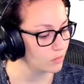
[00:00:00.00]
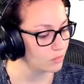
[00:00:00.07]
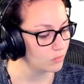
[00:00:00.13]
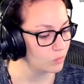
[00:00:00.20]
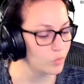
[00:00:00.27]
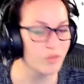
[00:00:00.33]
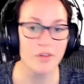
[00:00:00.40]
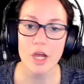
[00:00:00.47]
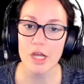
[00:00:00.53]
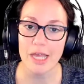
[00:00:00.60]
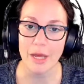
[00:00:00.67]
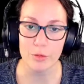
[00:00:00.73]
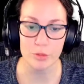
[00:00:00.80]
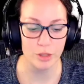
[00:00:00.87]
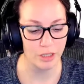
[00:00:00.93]
we've got
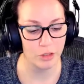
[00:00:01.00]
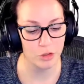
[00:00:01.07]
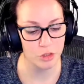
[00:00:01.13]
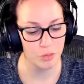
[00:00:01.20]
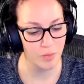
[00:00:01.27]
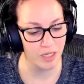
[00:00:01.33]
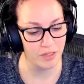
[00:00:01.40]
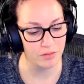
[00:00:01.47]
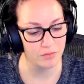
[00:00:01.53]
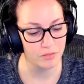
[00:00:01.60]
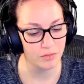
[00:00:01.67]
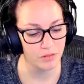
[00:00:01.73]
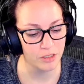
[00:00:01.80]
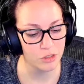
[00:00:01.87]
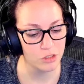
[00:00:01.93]
calculators, but
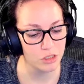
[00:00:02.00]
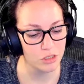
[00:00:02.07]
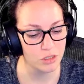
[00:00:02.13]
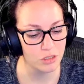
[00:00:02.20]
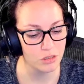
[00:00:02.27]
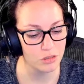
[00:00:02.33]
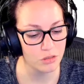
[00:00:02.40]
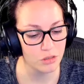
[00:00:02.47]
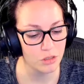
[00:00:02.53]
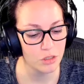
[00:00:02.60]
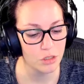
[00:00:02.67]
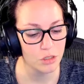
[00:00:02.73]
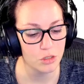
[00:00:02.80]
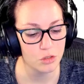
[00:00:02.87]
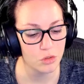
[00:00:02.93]
let's just
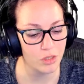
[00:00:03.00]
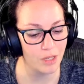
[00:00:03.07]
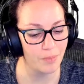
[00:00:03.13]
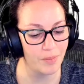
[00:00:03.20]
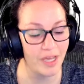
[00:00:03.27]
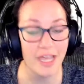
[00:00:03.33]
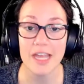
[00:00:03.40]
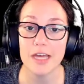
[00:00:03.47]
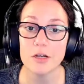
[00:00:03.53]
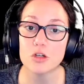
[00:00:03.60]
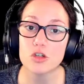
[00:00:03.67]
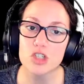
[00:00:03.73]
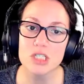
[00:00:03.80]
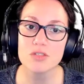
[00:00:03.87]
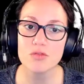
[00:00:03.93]
do that by hand,
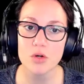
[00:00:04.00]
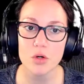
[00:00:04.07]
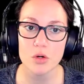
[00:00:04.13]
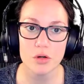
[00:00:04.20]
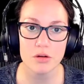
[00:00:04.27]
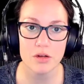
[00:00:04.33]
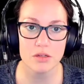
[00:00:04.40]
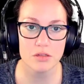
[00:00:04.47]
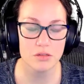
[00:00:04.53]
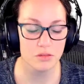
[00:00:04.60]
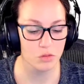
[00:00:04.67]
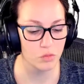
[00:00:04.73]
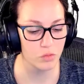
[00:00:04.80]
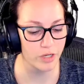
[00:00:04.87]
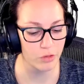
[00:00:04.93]
just for
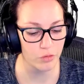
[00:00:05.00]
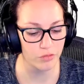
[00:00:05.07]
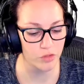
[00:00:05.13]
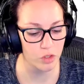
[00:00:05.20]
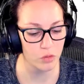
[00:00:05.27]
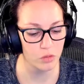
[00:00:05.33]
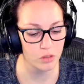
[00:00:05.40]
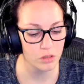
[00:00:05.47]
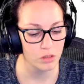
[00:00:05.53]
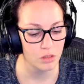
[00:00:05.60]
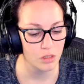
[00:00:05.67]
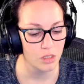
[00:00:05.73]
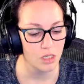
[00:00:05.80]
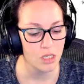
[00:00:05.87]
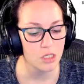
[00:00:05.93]
quick review.
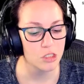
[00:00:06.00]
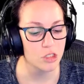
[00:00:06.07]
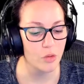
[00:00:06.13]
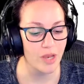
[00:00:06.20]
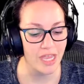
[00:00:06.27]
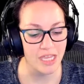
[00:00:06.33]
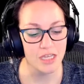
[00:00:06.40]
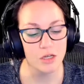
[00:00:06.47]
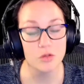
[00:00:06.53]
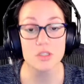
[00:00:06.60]
So 8 goes